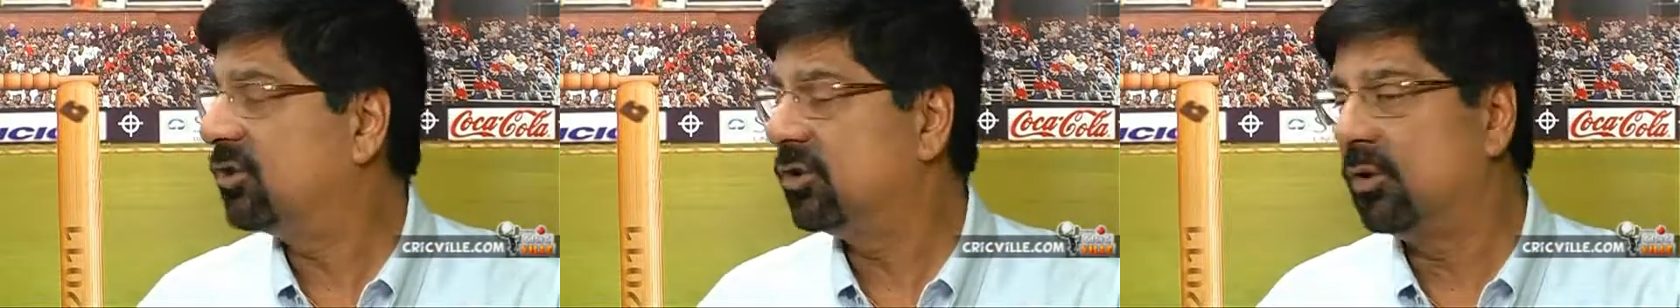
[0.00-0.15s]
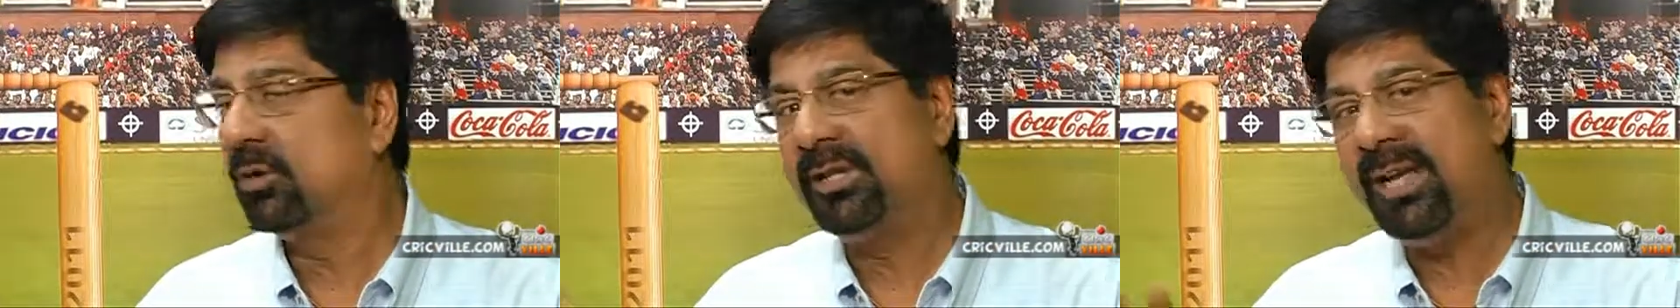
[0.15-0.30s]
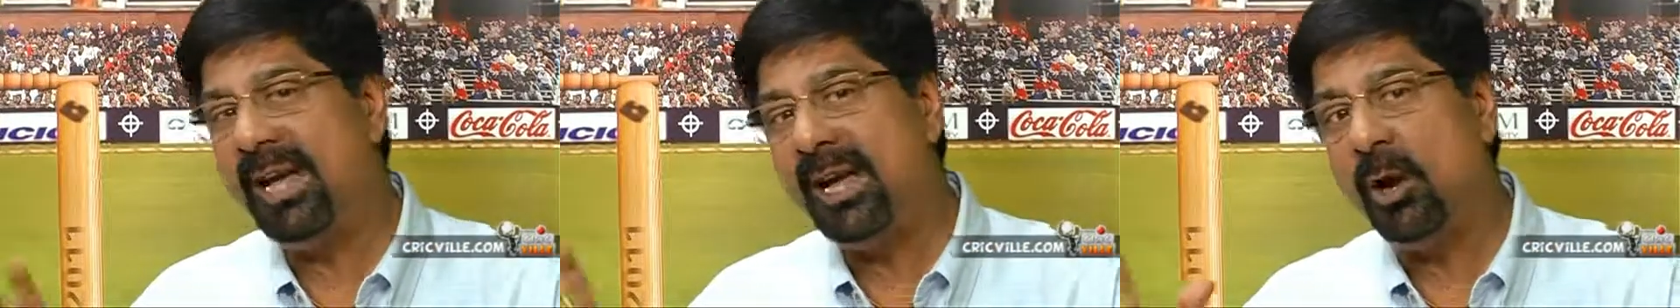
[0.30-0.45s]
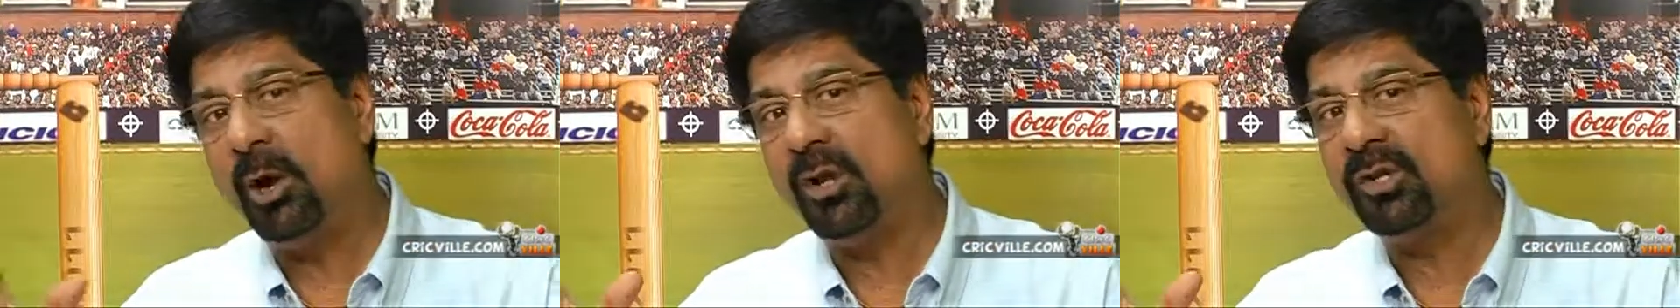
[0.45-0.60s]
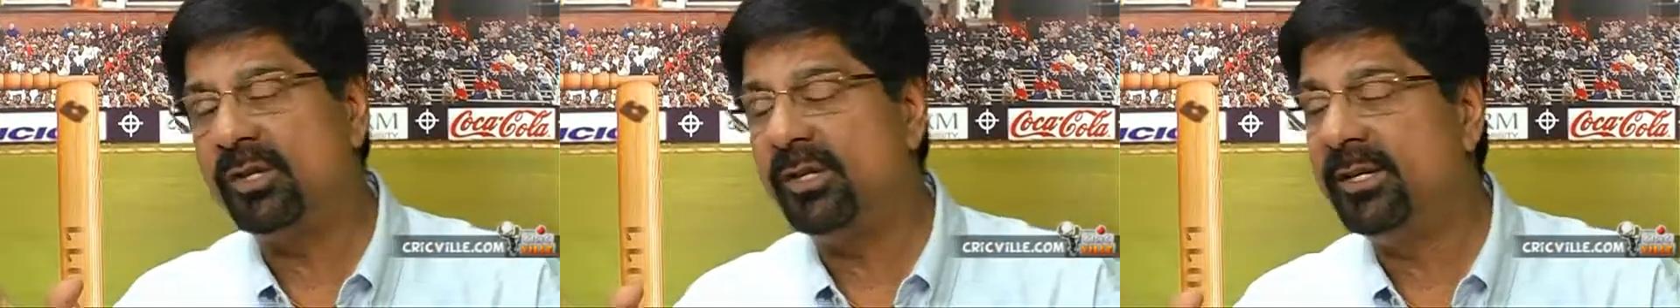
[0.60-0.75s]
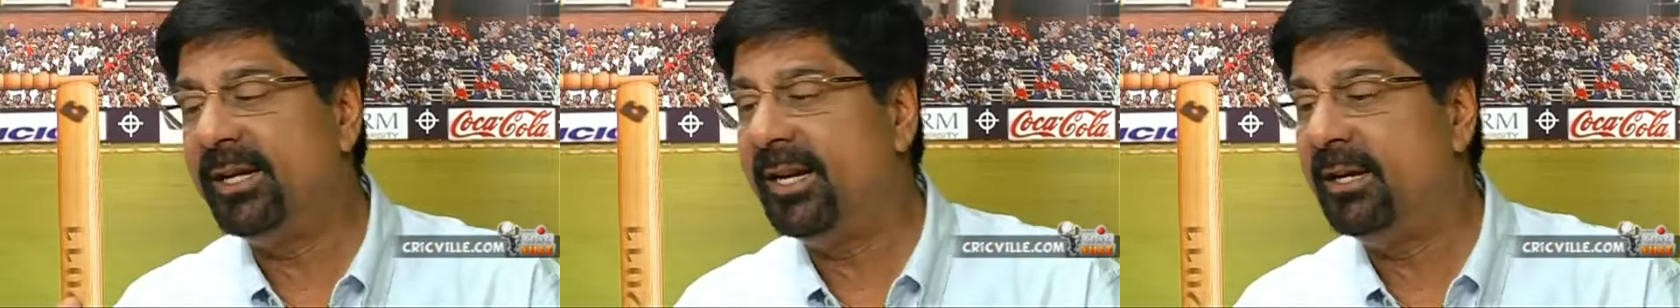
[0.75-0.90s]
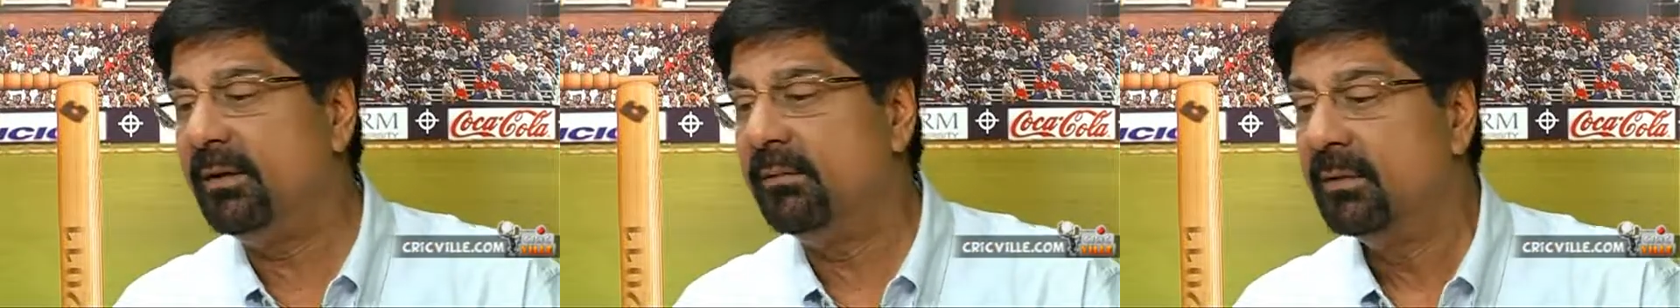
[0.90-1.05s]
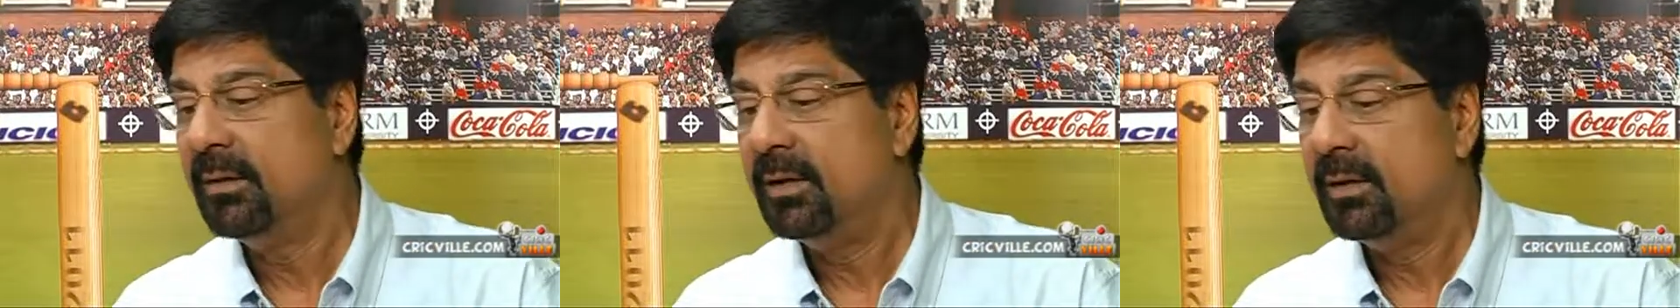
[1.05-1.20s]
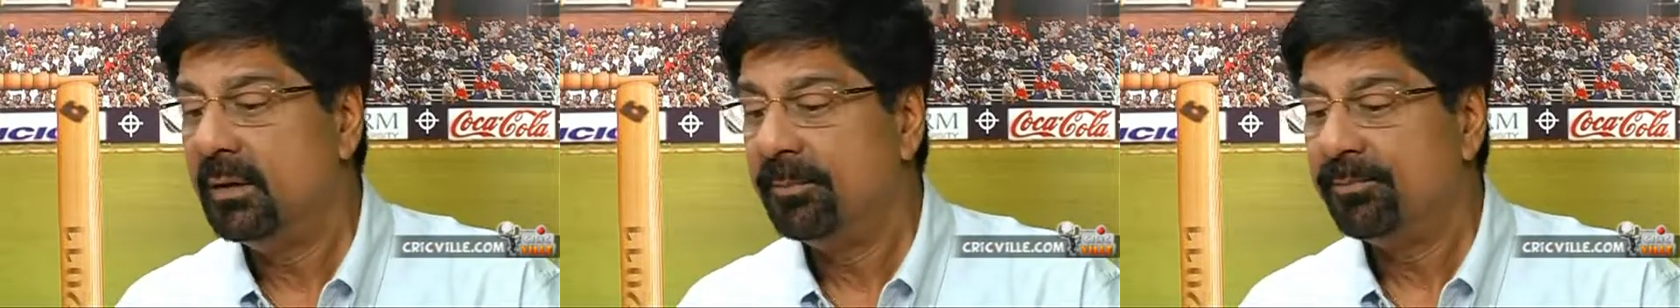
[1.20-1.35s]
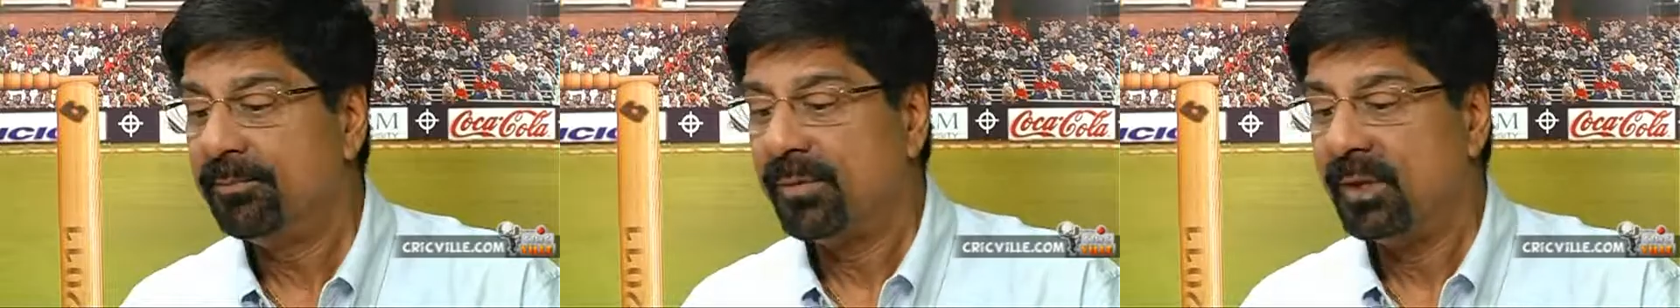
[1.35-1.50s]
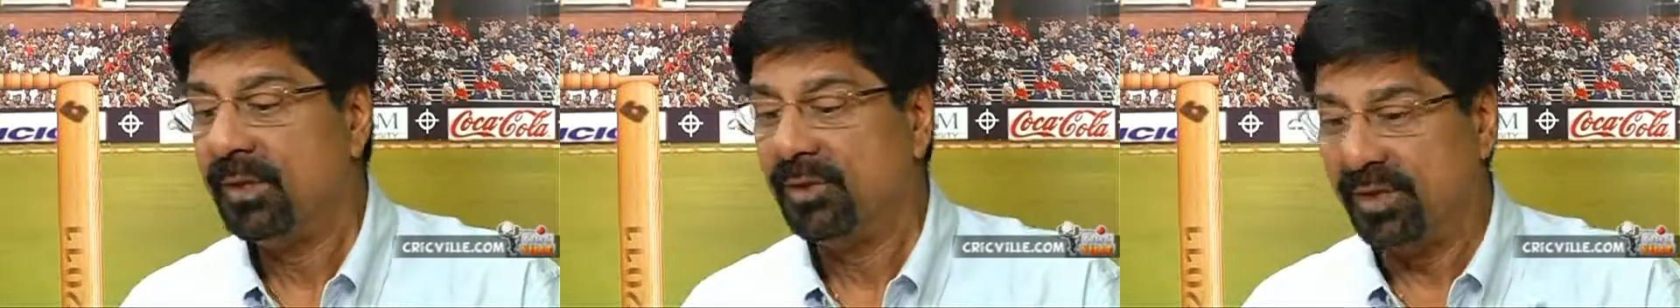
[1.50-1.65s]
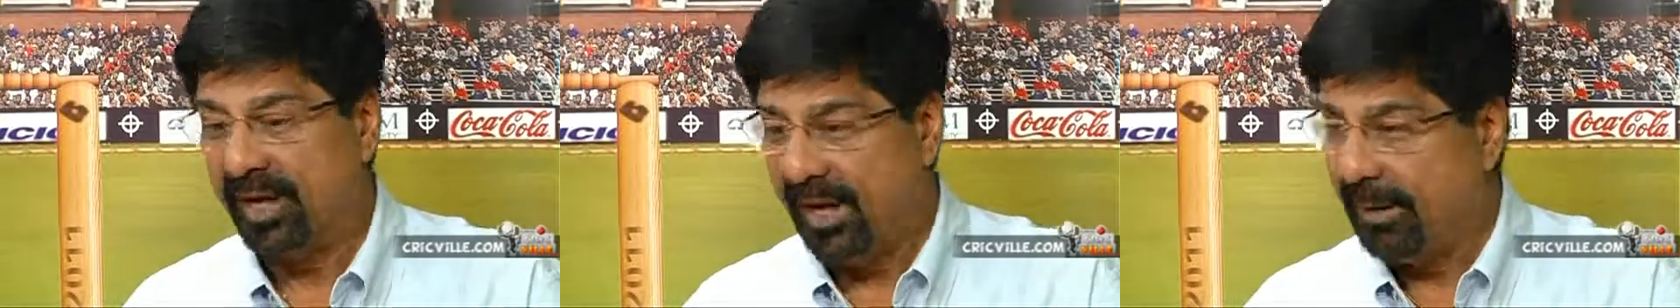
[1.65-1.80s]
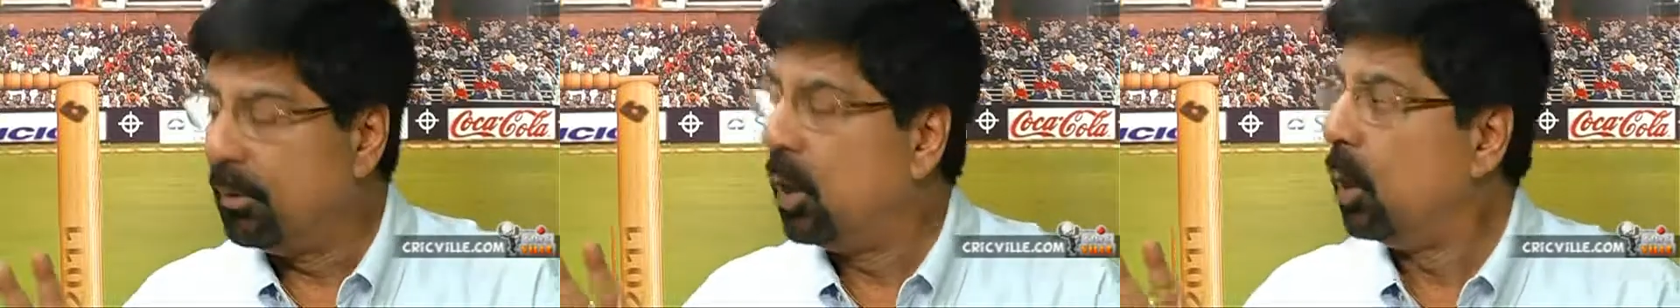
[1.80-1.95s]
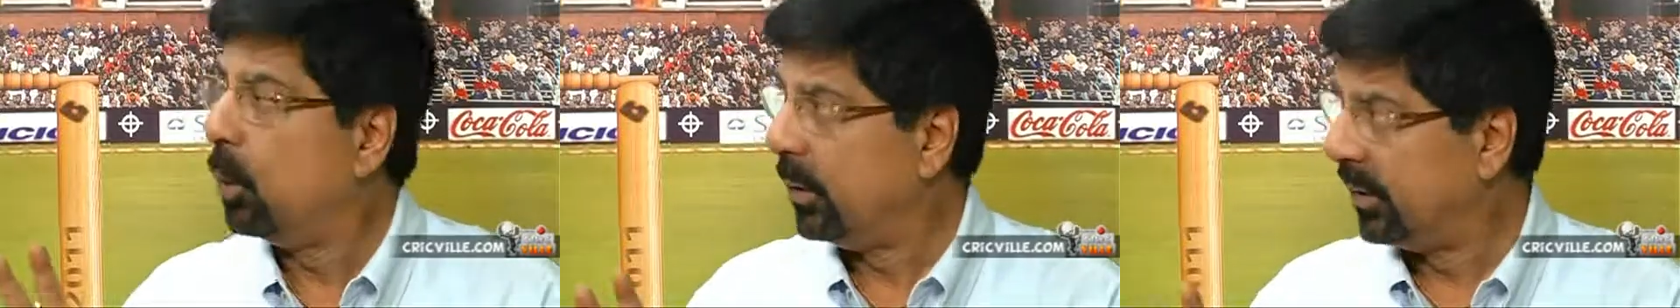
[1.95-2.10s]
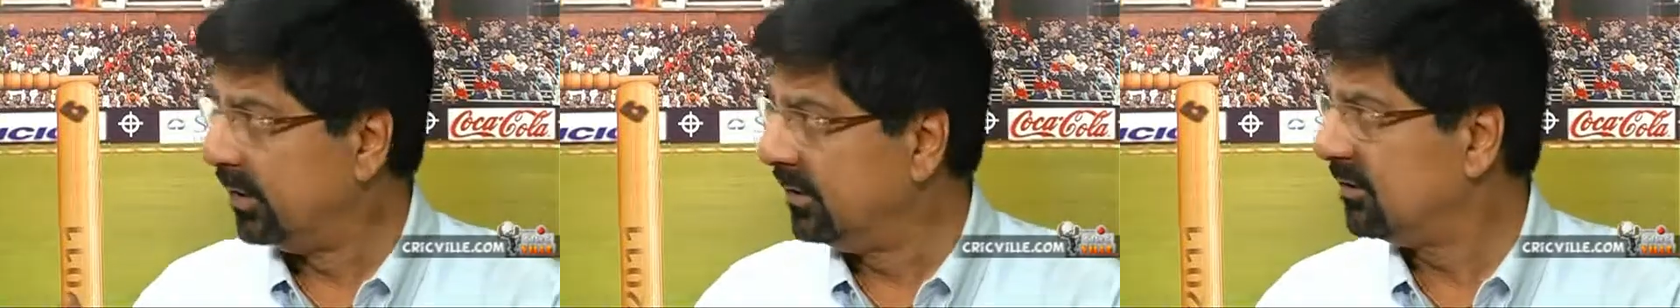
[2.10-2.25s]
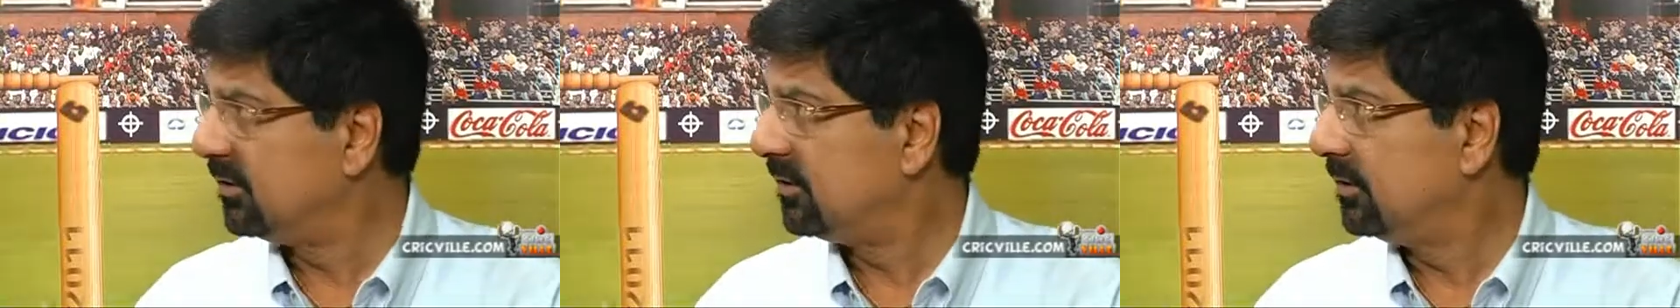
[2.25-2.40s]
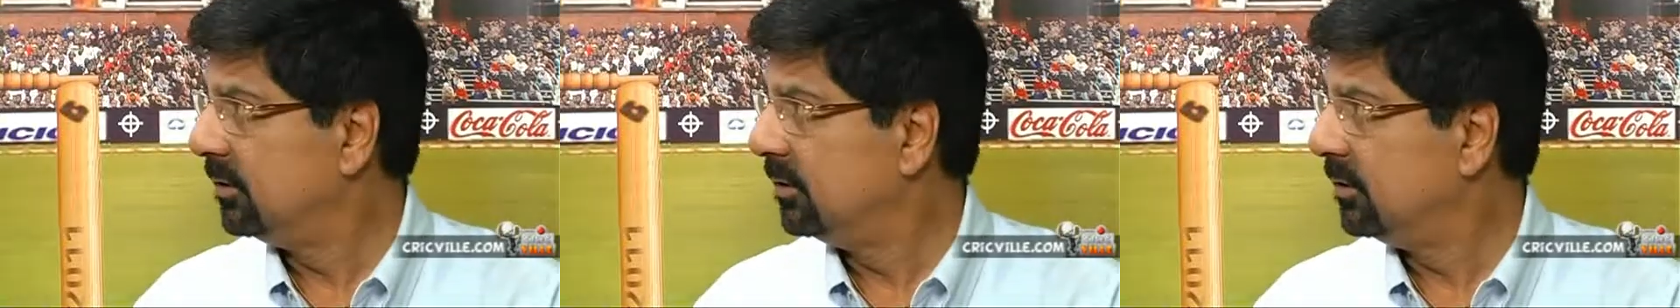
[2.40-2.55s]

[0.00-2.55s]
So they also need 3 more wins